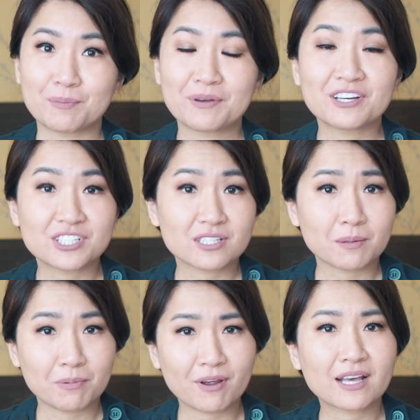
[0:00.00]
purchase
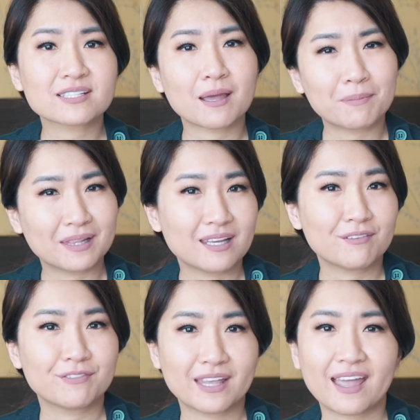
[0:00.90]
her products, I believe
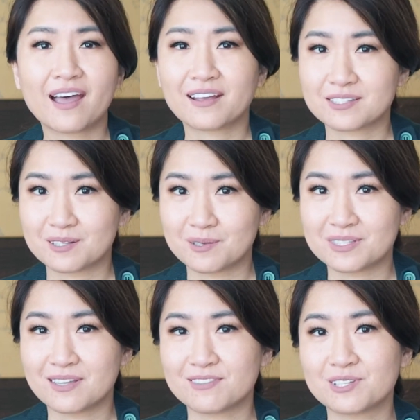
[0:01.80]
they are
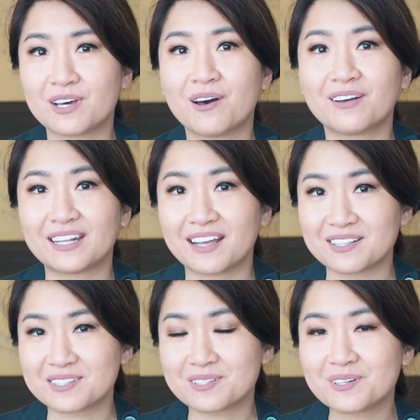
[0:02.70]
exclusive to her online
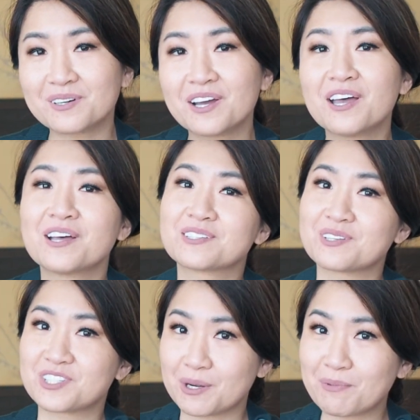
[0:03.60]
store, so
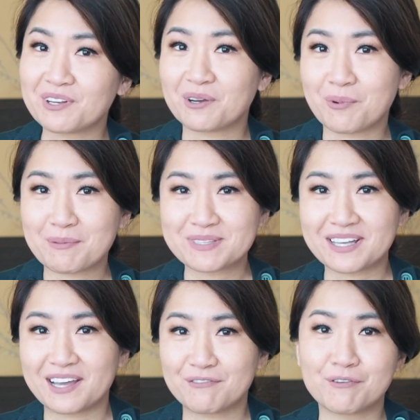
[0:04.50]
jump on her
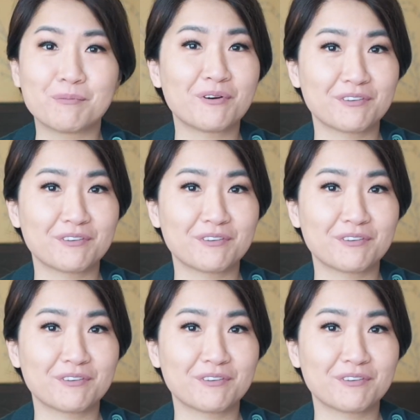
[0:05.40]
website for more